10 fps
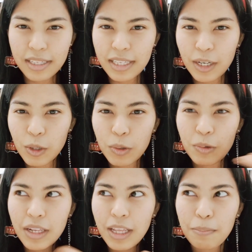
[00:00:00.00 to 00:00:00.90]
They don't
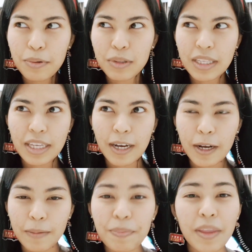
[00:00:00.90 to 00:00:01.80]
really put their
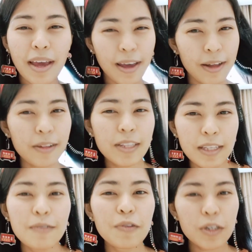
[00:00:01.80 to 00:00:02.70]
health in the
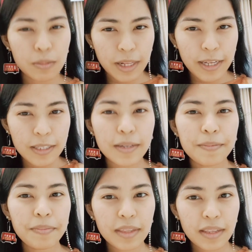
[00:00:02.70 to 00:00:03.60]
first place,
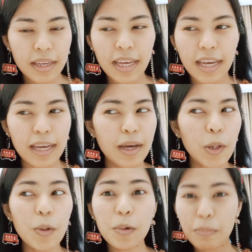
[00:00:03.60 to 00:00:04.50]

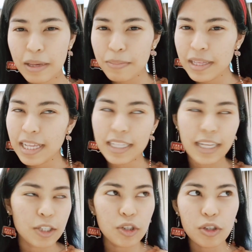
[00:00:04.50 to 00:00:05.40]
or maybe like they
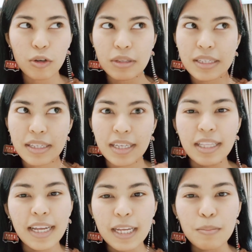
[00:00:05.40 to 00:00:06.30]
just don't see
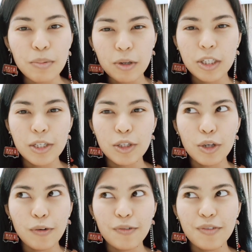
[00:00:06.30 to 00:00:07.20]
that importance of